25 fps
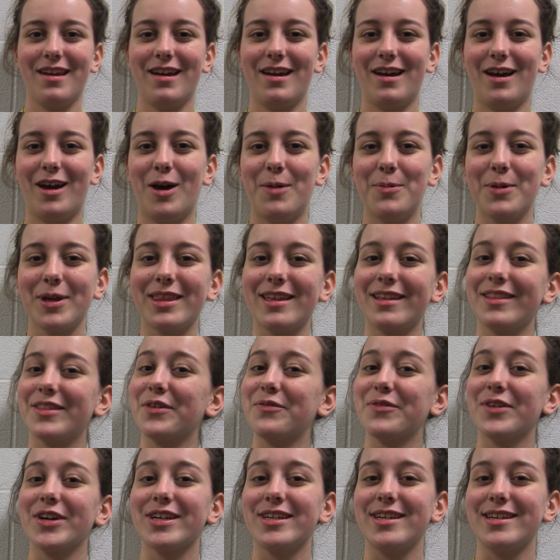Um, I think they're
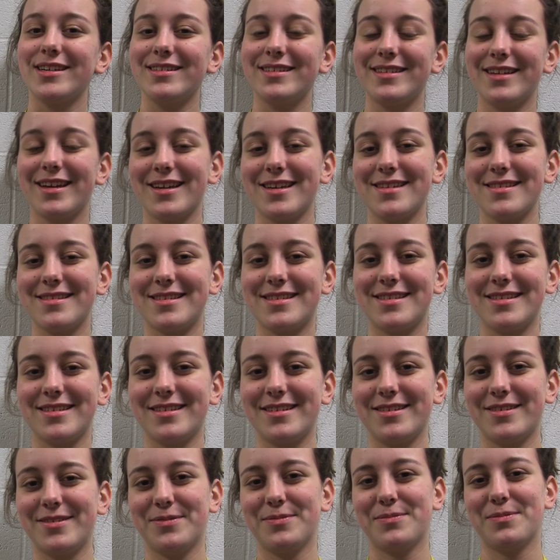very nice
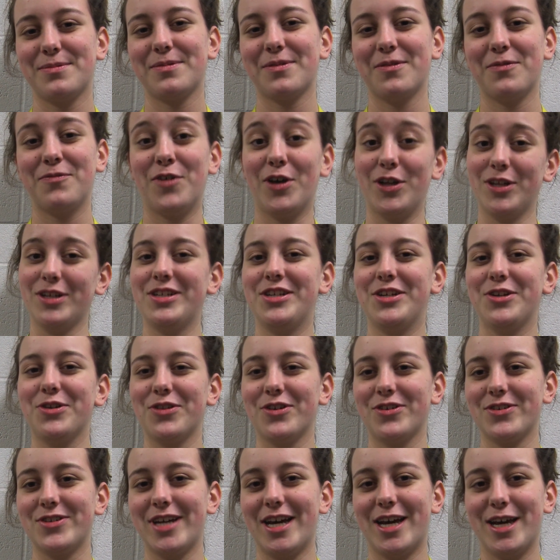to volunteer
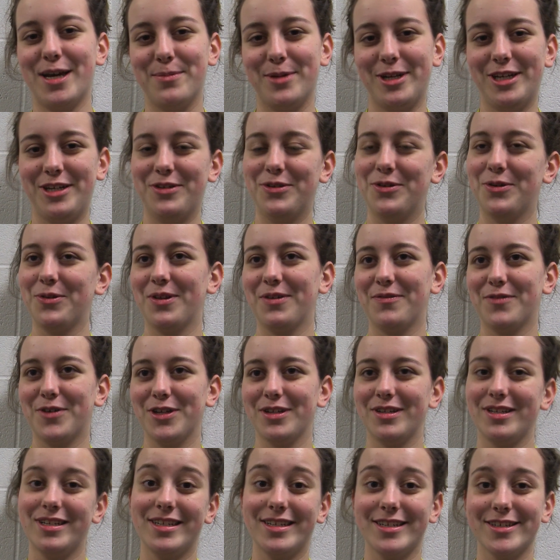their time. I didn't know they
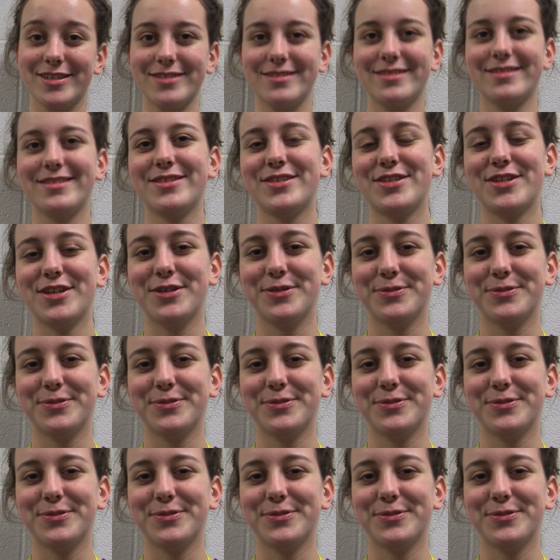volunteered, so.